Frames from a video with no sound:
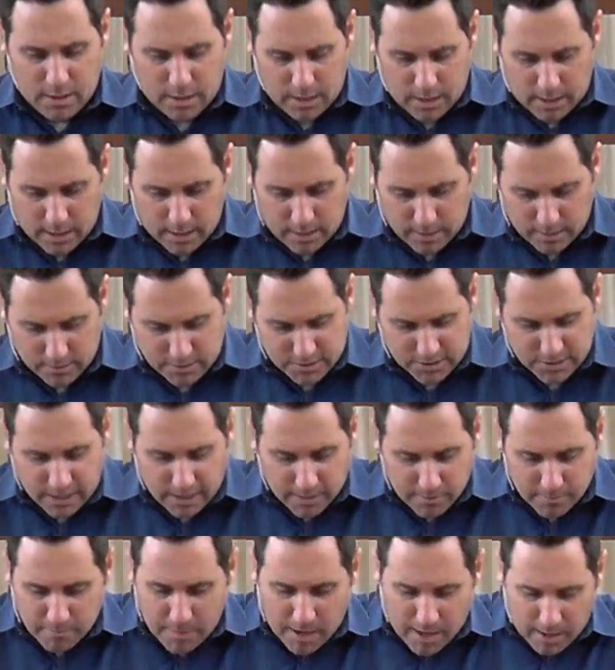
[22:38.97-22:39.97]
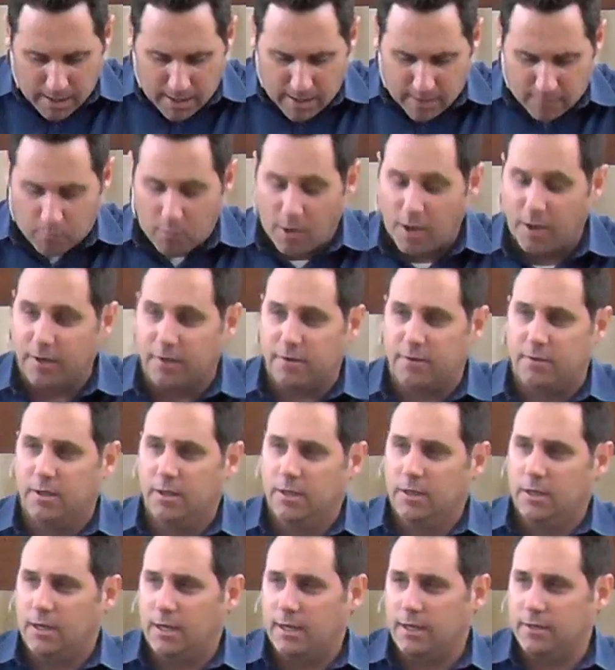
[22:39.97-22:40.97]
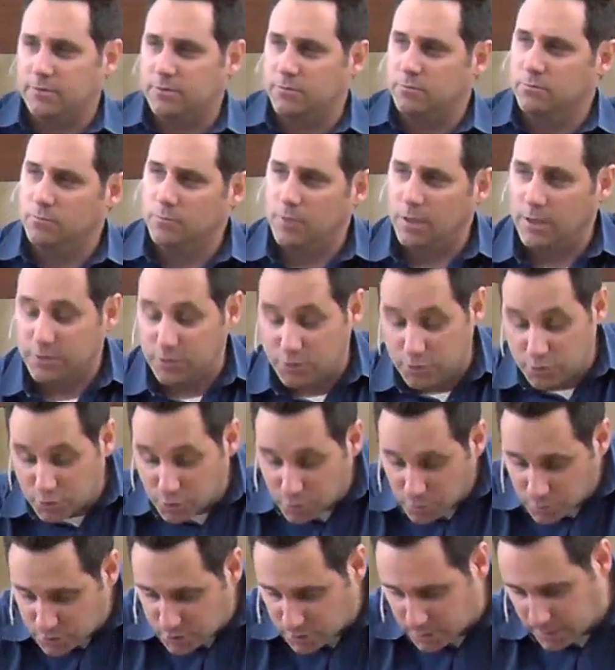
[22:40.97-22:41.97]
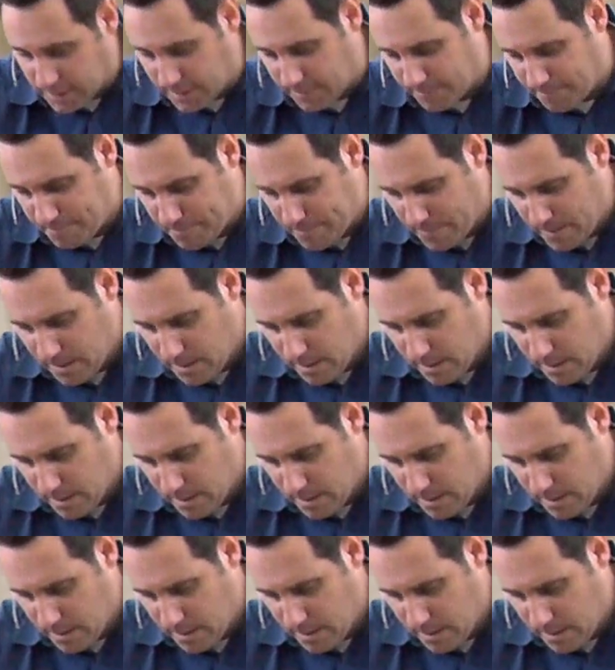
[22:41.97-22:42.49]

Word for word: uh, Satan may have wanted uh, uh to do to him.